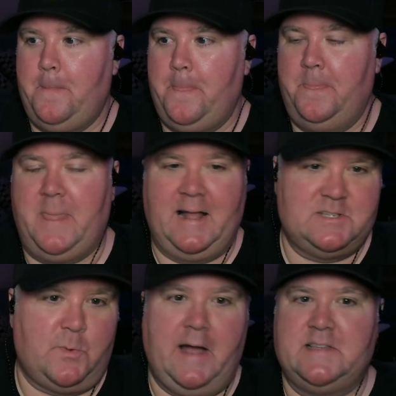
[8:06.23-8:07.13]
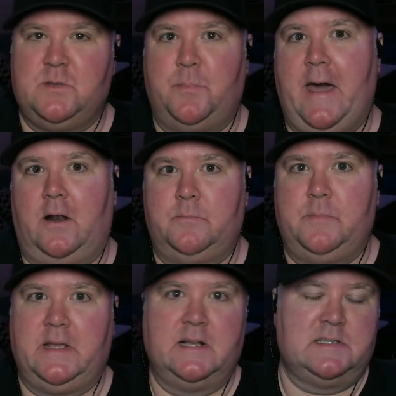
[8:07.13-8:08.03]
that's why it's a battle,
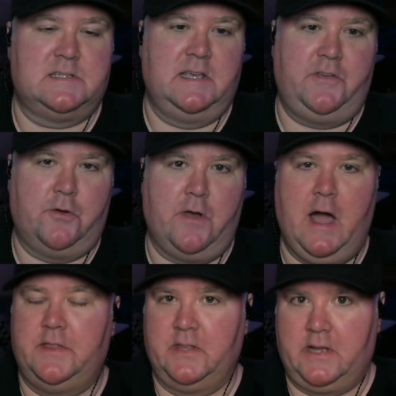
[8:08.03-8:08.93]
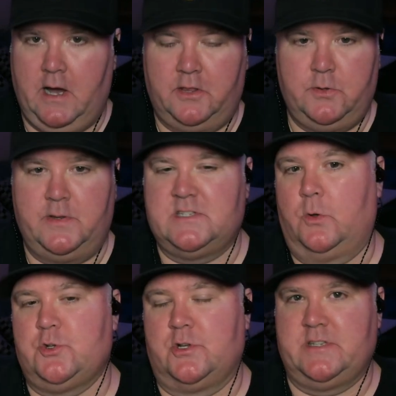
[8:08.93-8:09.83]
because if you're on the Call of Duty
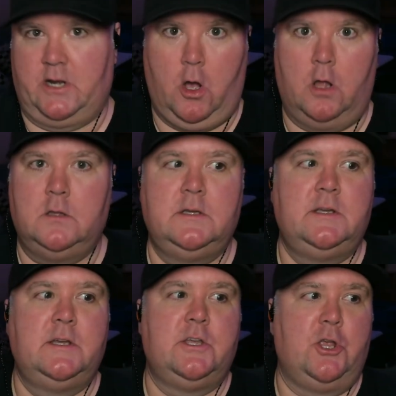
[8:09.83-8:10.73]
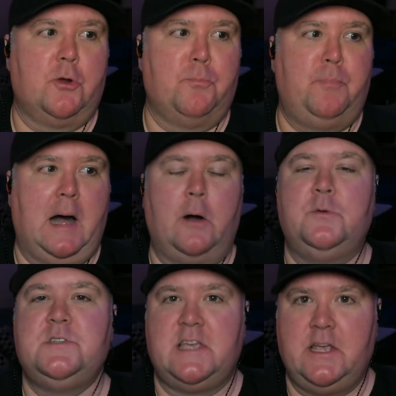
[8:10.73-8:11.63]
socials at all, you're
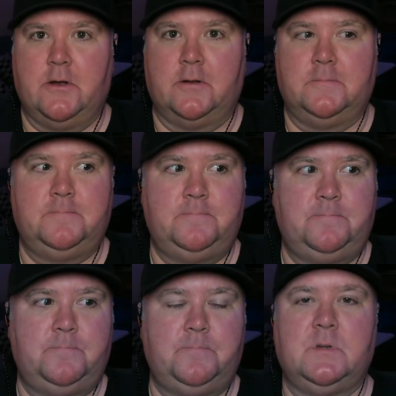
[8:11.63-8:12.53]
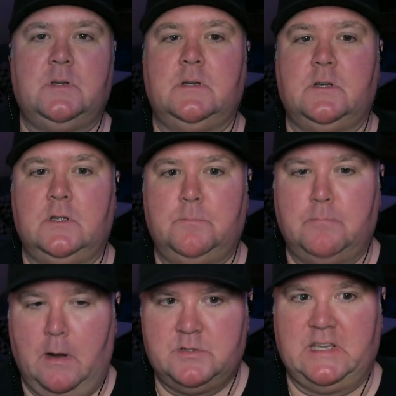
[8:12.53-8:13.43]
bound to hear
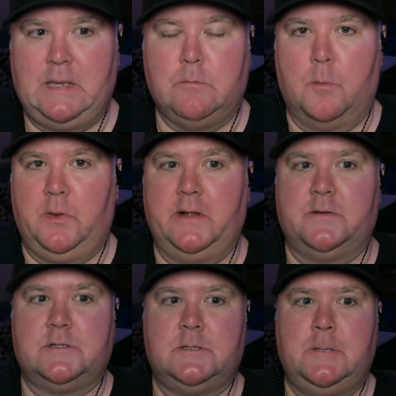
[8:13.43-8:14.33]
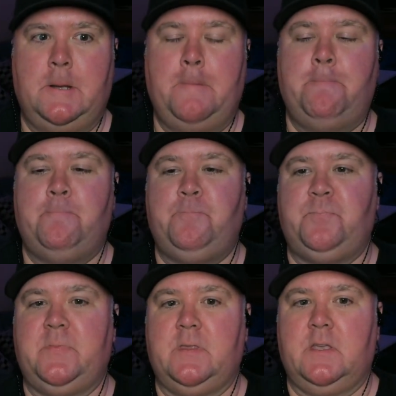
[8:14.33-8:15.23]
mouse and keyboard players
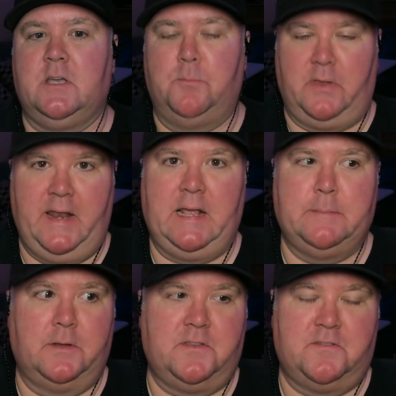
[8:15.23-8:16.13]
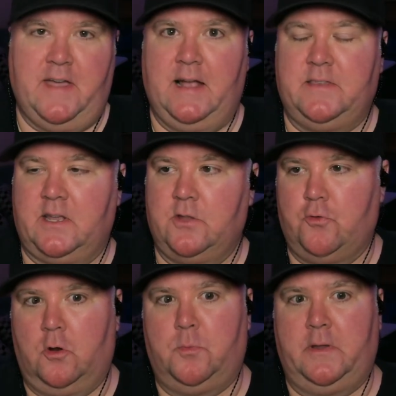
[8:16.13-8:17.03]
complaining about the fact that
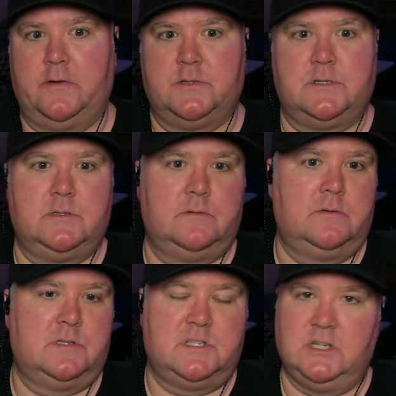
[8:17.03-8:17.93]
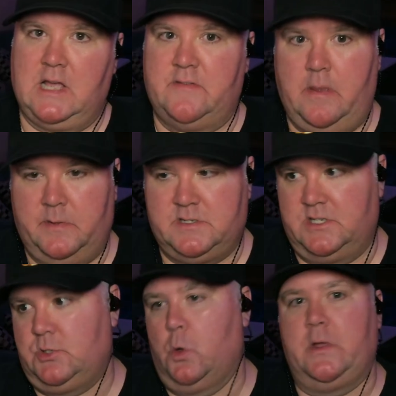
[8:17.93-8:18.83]
controller players still have aim
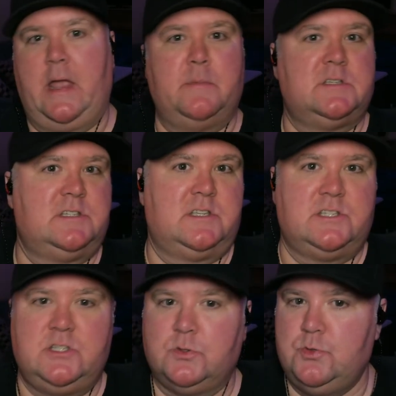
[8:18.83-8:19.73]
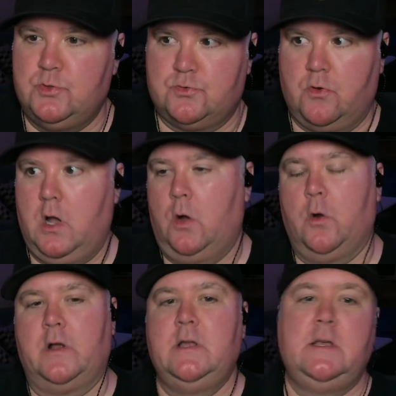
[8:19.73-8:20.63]
assist, or aim assist is still too strong,
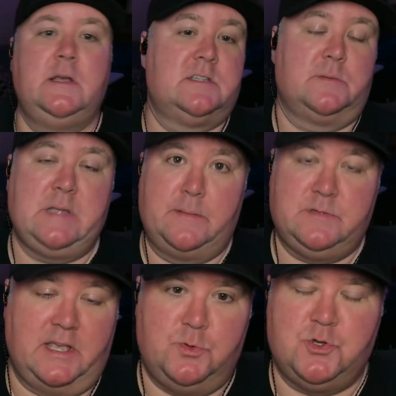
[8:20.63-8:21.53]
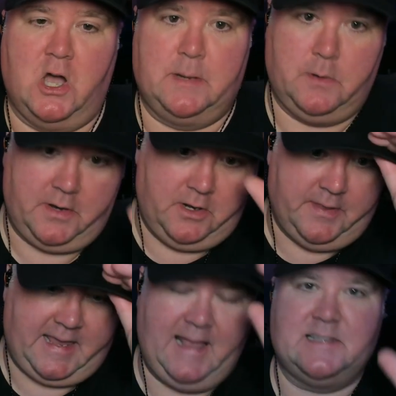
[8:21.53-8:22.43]
or sometimes they do talk about, they
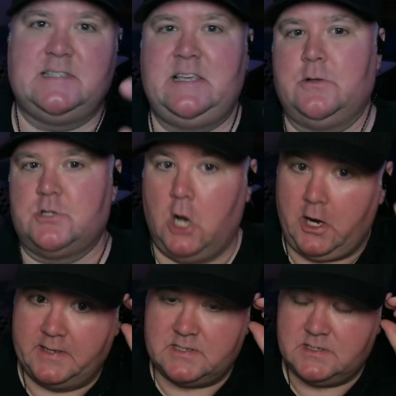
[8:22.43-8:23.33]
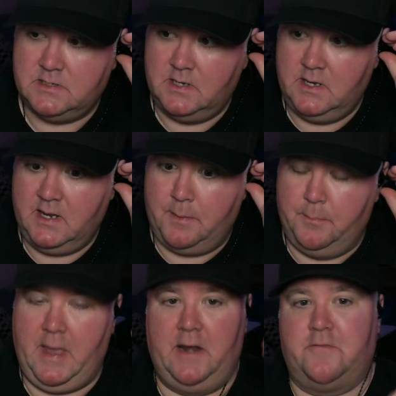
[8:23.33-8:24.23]
can't see their targets,
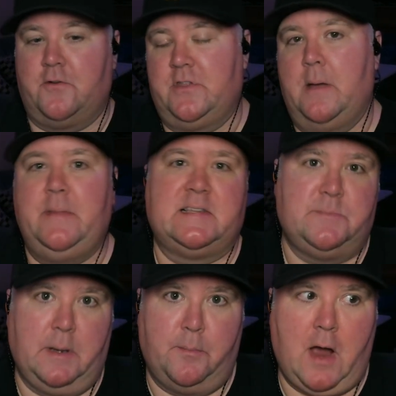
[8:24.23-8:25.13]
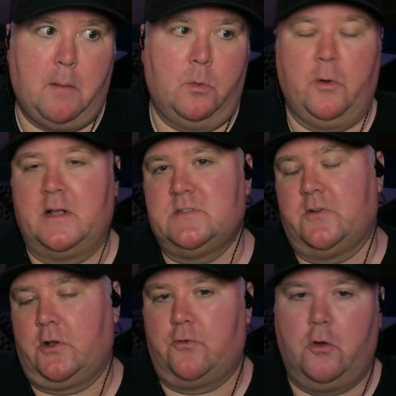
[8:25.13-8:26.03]
and for them that's a big problem, whereas for
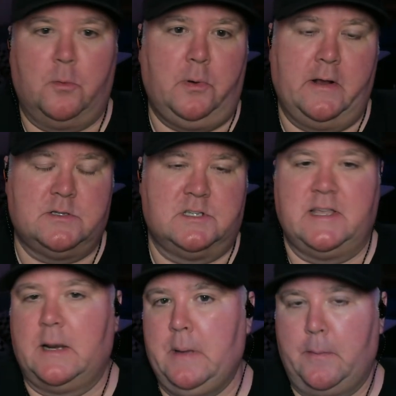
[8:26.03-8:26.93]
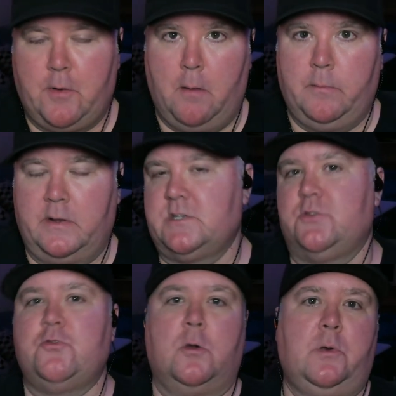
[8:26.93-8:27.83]
controller players it's not a big problem because
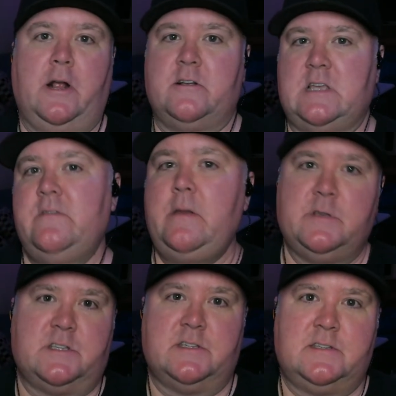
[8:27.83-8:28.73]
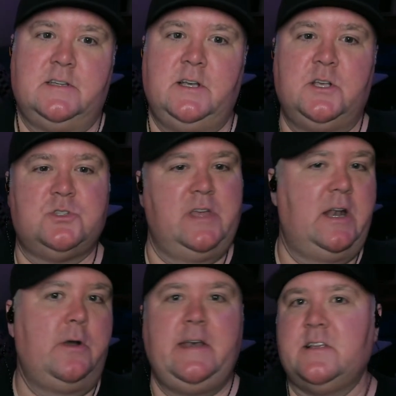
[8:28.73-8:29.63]
controller players have aim assist, so they
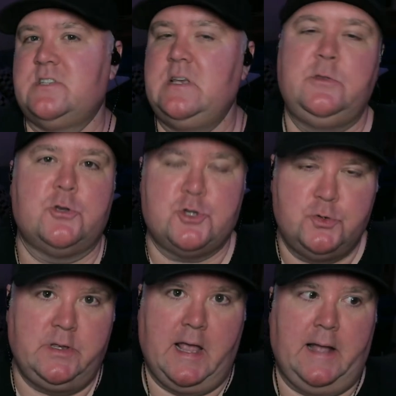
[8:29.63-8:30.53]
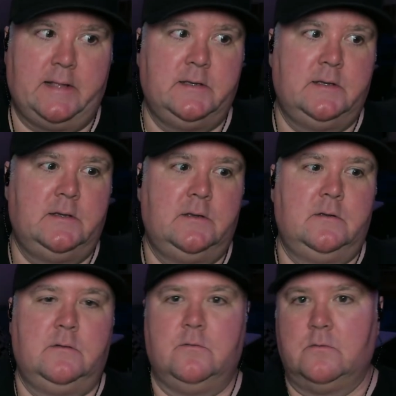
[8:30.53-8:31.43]
don't need to see what they're shooting at.
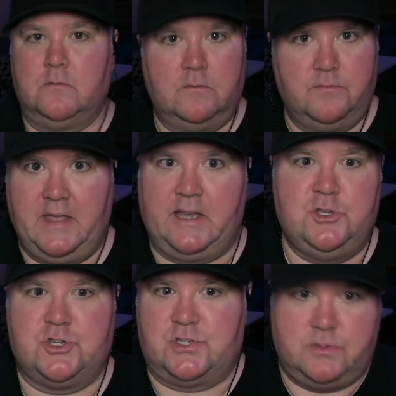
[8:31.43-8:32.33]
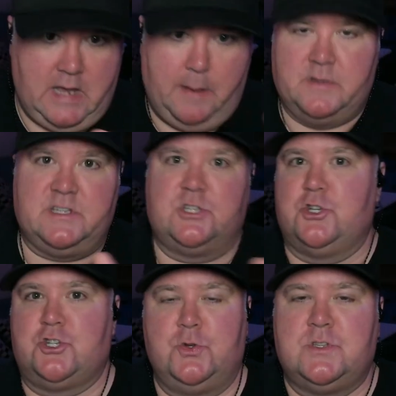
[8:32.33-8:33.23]
They can just, aim assist
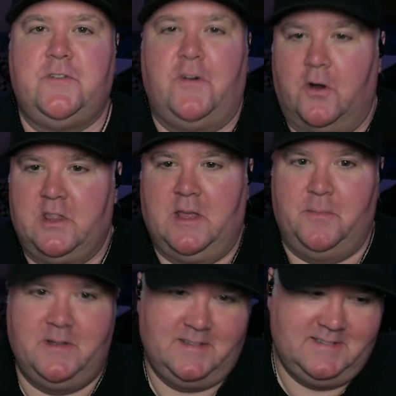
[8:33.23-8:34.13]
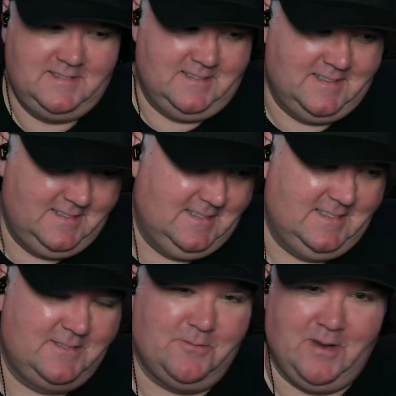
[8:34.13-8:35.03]
just shoots for them.
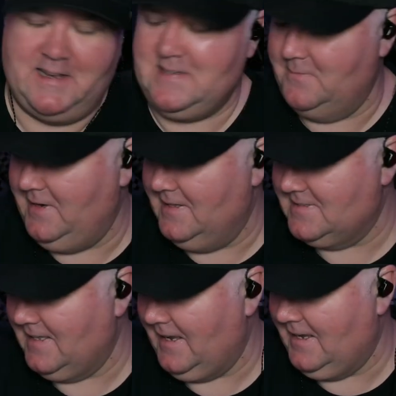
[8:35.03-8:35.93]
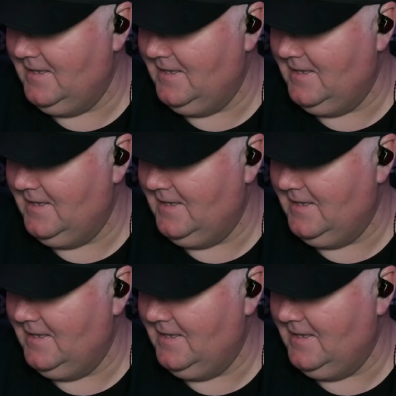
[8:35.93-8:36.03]
Right? I mean, it's like